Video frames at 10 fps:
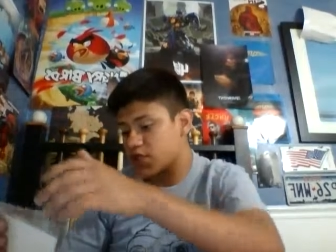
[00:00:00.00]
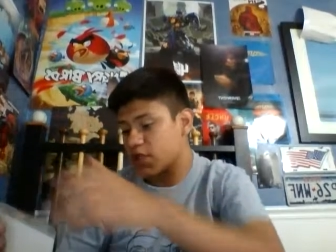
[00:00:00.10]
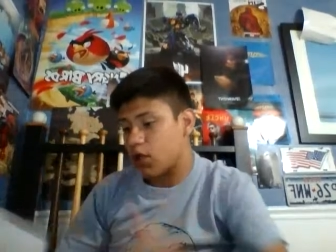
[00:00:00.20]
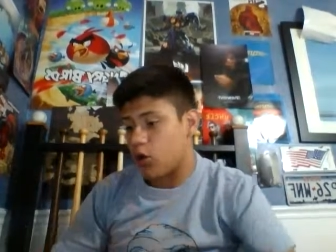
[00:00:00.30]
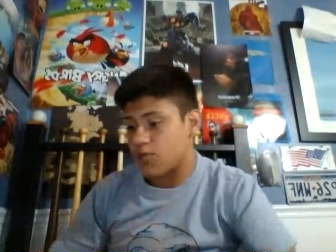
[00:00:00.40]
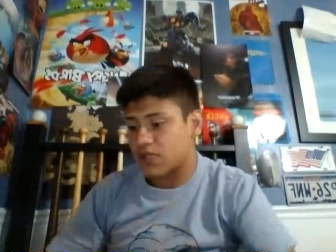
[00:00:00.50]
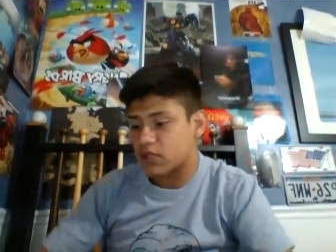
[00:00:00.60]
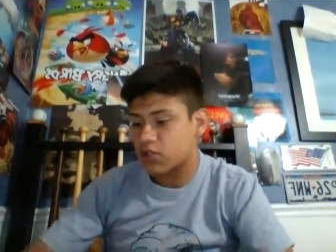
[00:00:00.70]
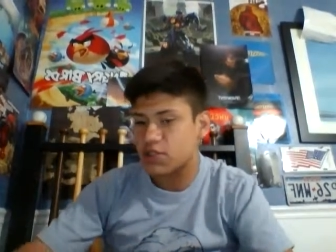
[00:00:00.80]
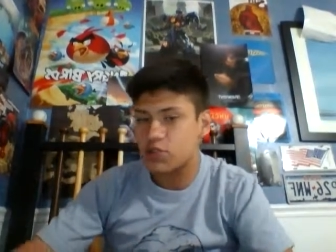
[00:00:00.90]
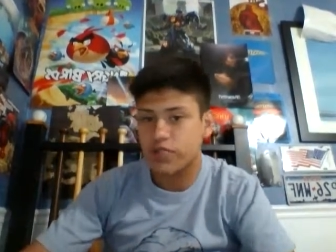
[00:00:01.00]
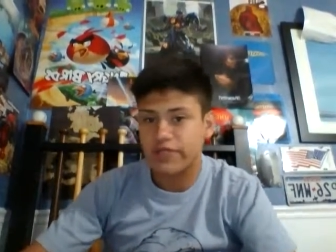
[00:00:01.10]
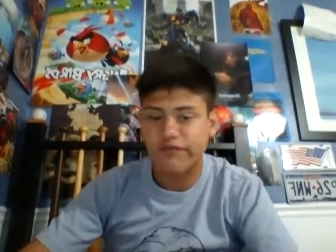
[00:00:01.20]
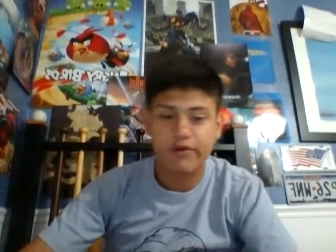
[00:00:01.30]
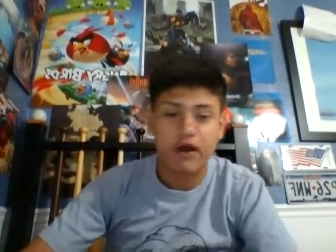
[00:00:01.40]
Sherlock Holmes, and they're still trying
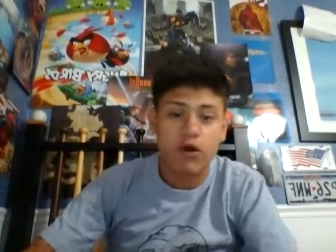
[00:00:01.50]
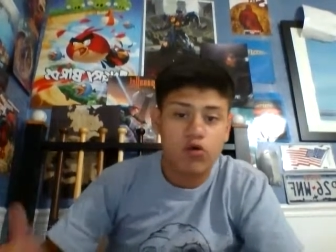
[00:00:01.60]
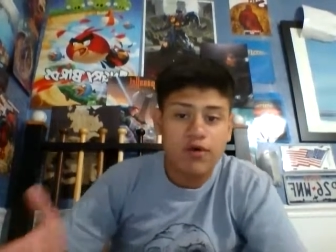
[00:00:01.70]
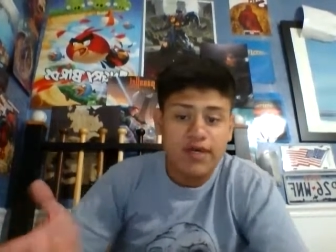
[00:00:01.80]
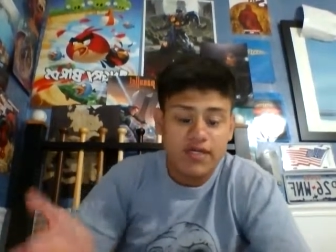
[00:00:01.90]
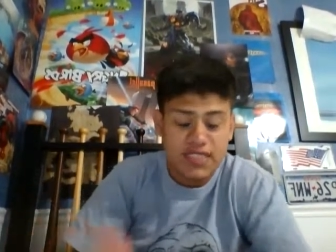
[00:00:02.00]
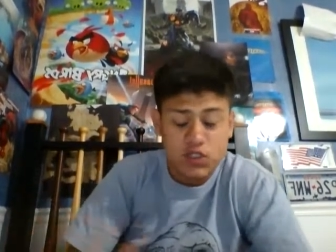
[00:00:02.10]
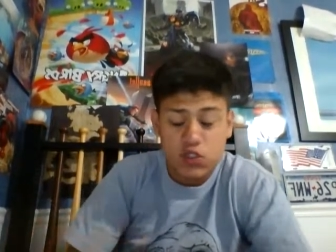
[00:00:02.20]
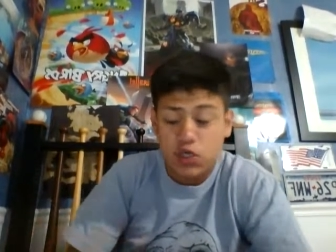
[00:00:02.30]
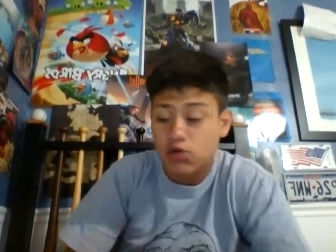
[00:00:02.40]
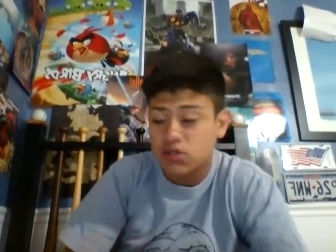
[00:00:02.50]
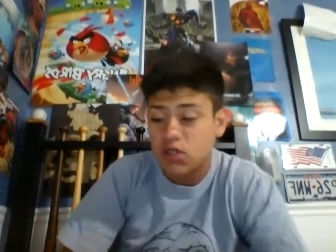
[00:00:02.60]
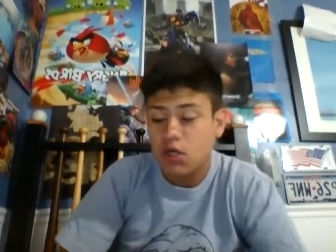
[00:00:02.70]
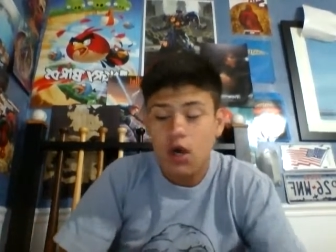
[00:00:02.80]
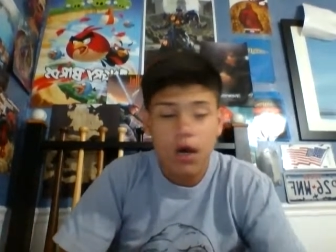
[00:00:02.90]
to figure out who is this ghost,
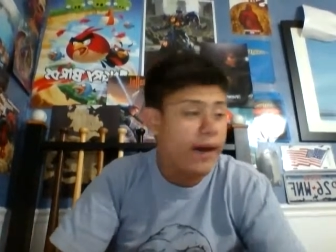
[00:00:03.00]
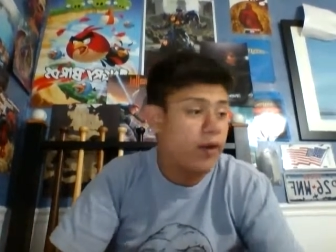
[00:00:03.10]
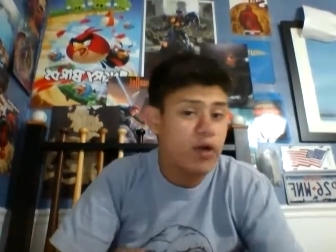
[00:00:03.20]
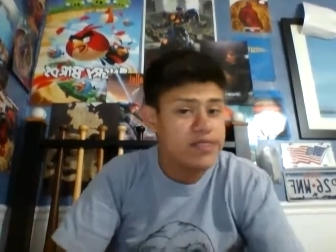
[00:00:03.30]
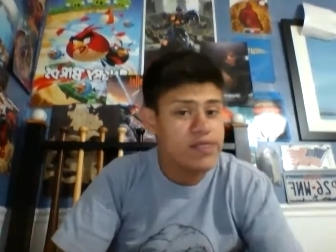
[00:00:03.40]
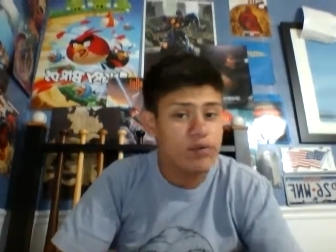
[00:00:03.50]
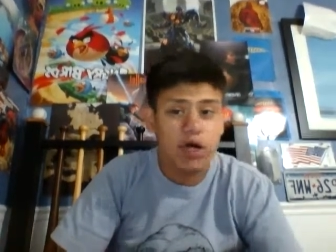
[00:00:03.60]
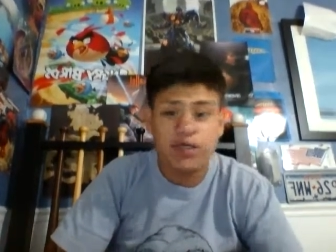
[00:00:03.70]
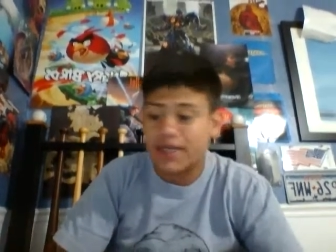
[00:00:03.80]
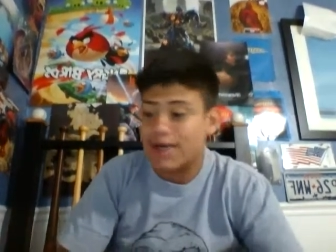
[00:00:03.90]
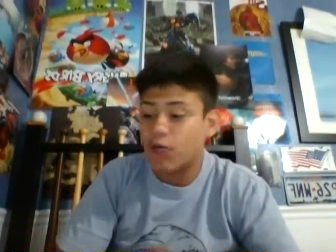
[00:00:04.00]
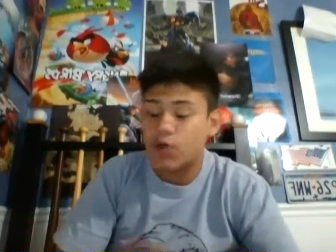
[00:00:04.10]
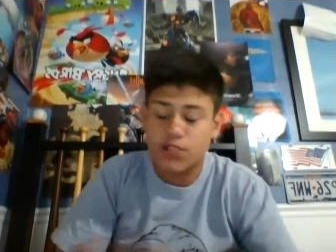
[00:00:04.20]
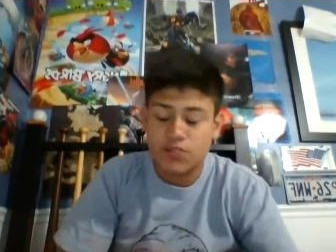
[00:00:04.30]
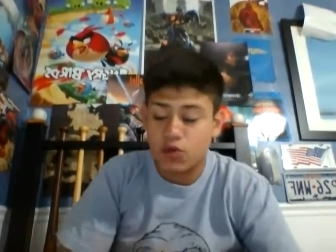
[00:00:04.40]
and what does he want and what
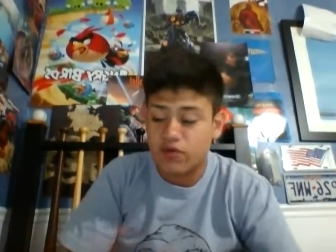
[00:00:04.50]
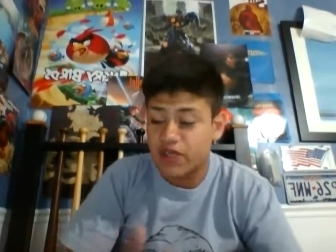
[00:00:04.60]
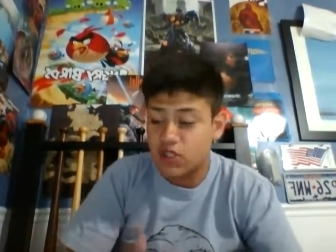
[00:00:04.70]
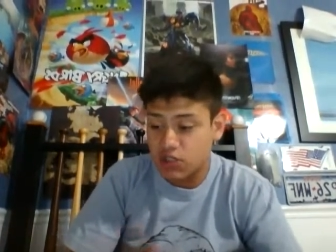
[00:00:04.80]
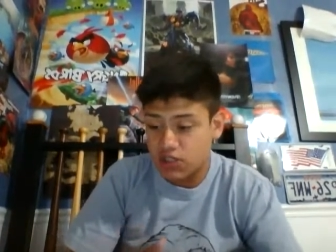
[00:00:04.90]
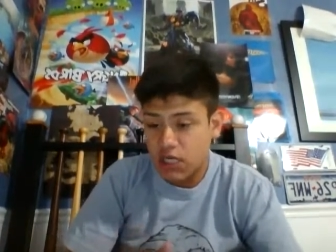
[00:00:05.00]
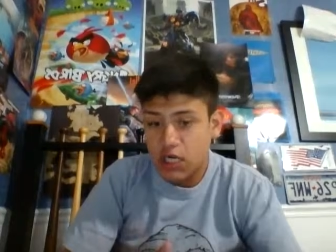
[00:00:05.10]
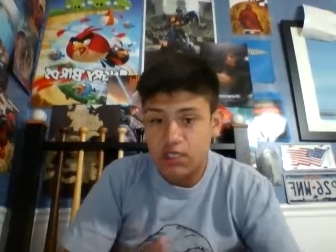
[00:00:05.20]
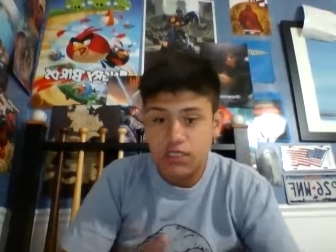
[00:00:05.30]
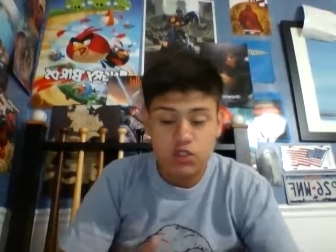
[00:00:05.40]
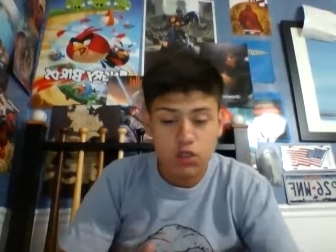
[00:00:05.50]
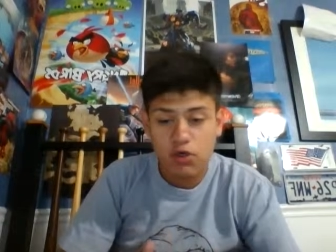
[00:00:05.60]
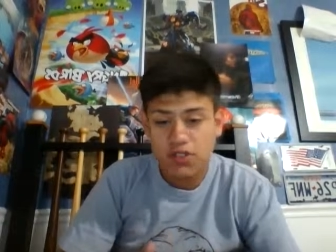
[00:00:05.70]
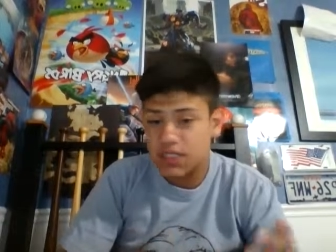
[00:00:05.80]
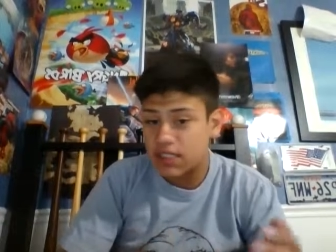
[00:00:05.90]
are his motivations. This
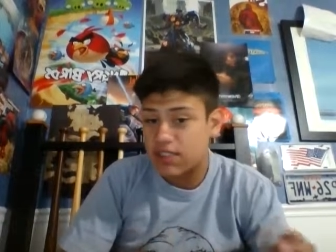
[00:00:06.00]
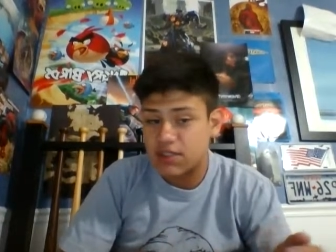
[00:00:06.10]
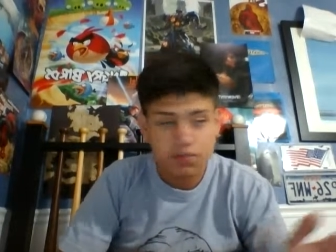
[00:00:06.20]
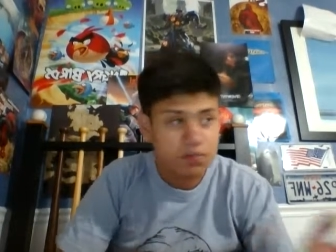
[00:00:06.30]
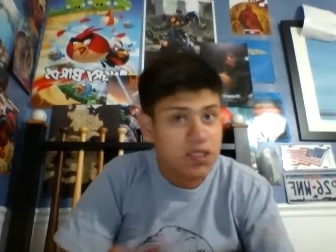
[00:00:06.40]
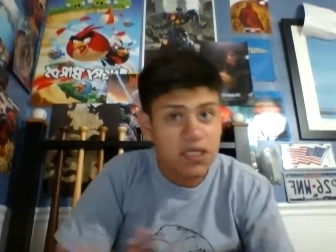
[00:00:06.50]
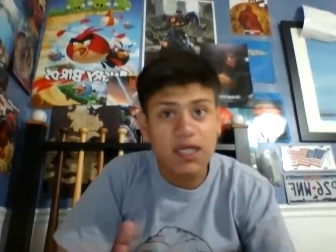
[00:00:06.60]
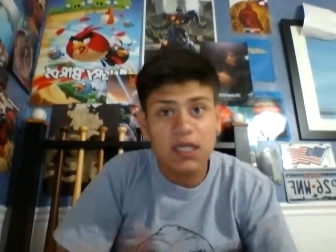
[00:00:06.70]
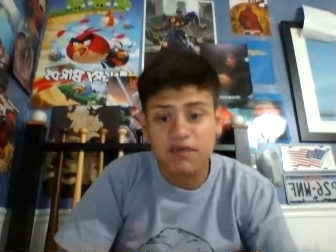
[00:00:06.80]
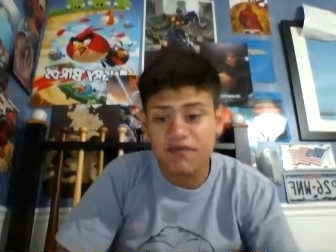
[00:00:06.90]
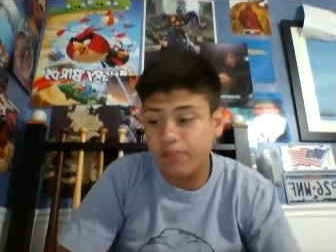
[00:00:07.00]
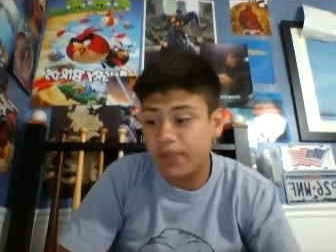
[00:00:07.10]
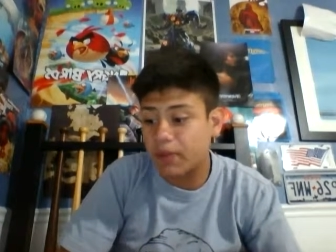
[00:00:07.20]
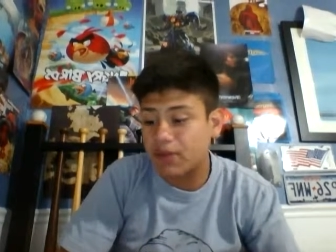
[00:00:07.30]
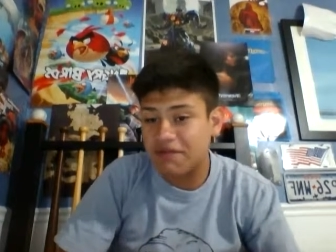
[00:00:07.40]
ghost is killing a few
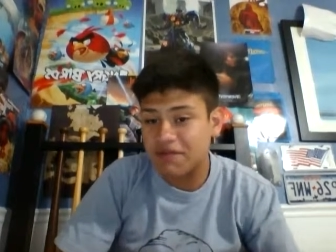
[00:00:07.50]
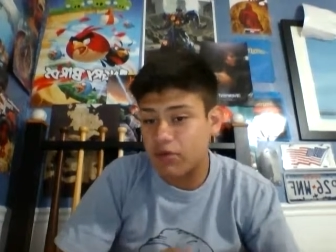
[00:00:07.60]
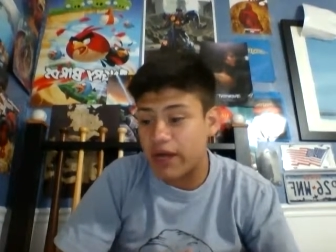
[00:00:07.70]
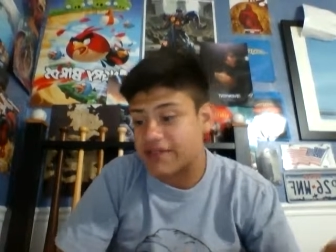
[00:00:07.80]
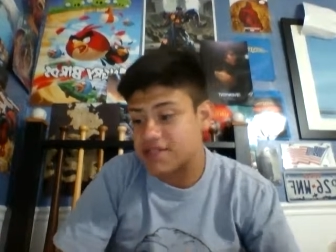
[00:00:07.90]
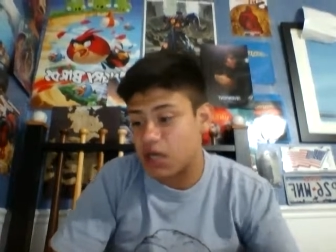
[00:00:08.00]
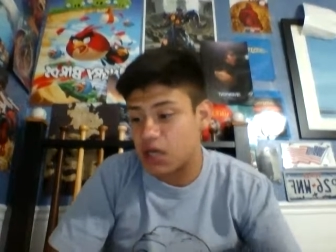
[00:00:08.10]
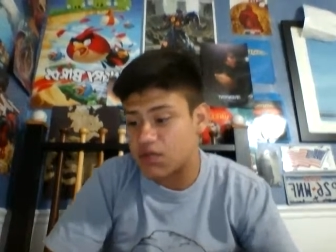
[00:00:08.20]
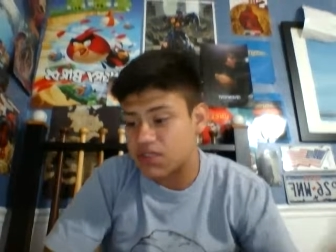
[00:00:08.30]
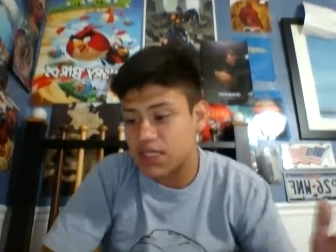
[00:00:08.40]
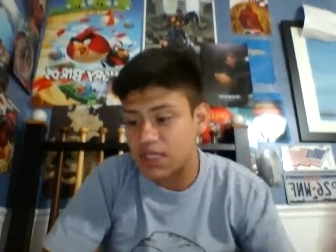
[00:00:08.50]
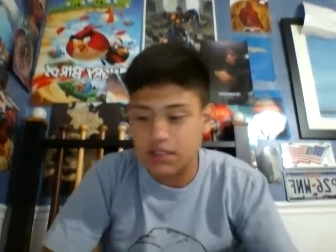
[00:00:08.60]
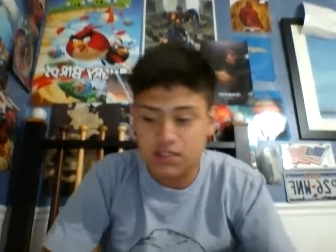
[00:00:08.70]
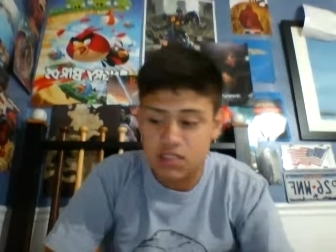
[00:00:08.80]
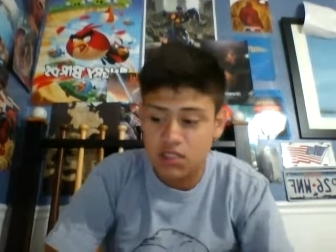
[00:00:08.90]
people left and right. Um, he's,
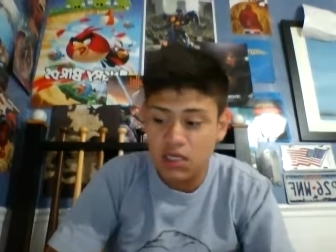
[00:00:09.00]
he's